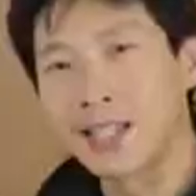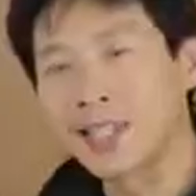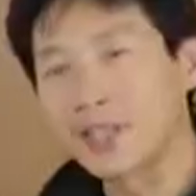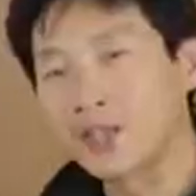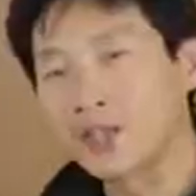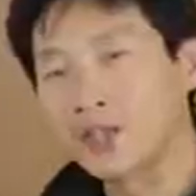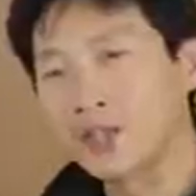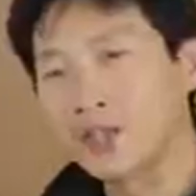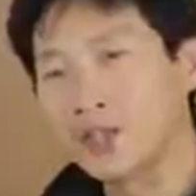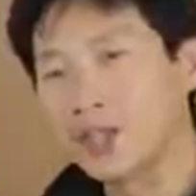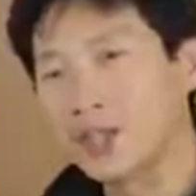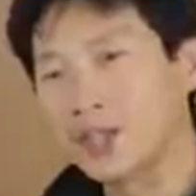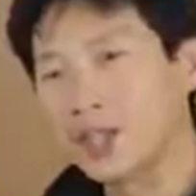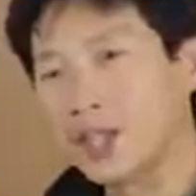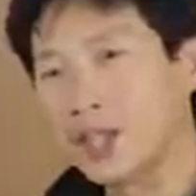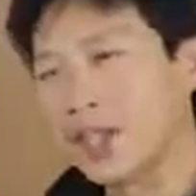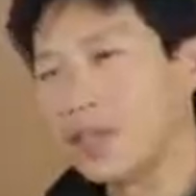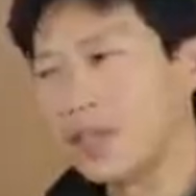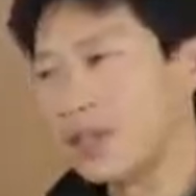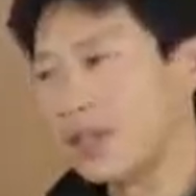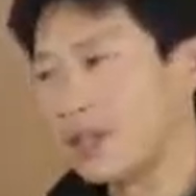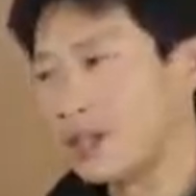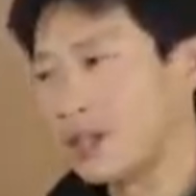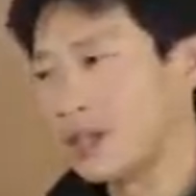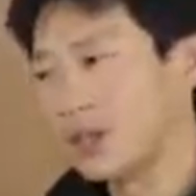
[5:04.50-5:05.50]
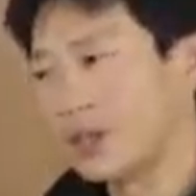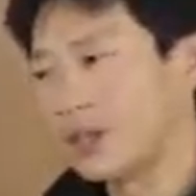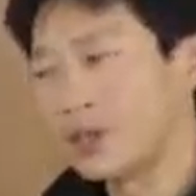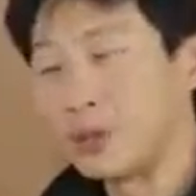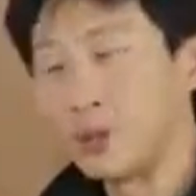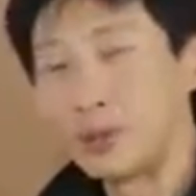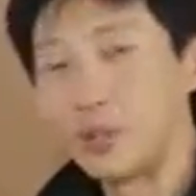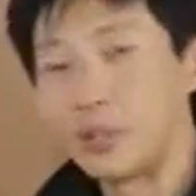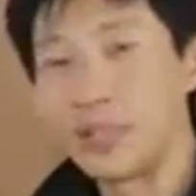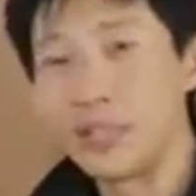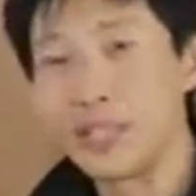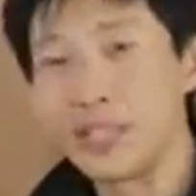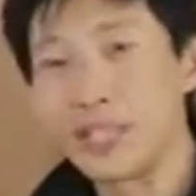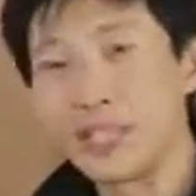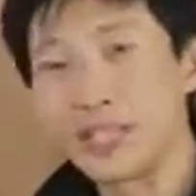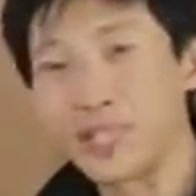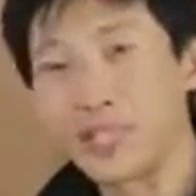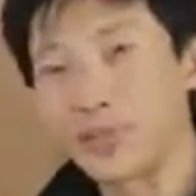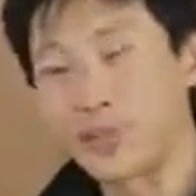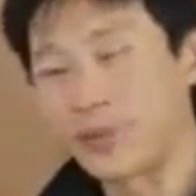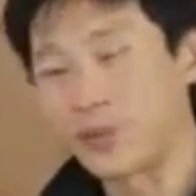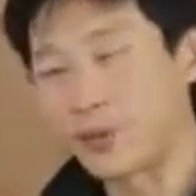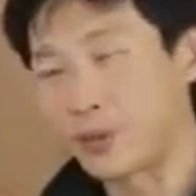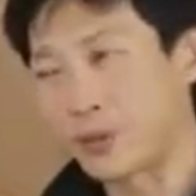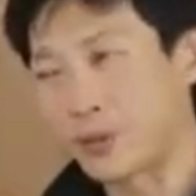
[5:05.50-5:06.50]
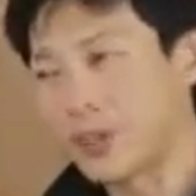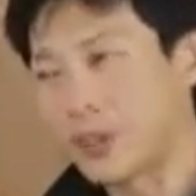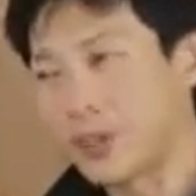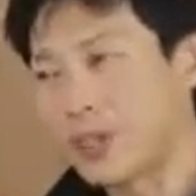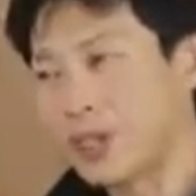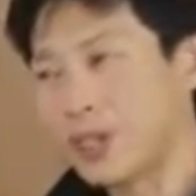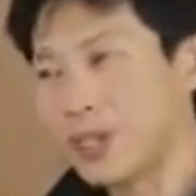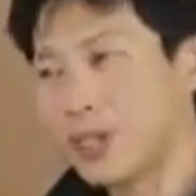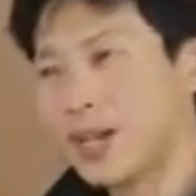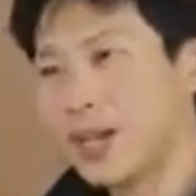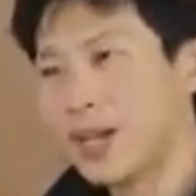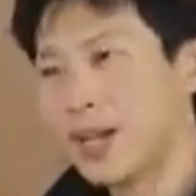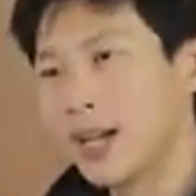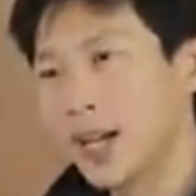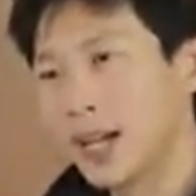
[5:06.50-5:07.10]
extra to eat, of course.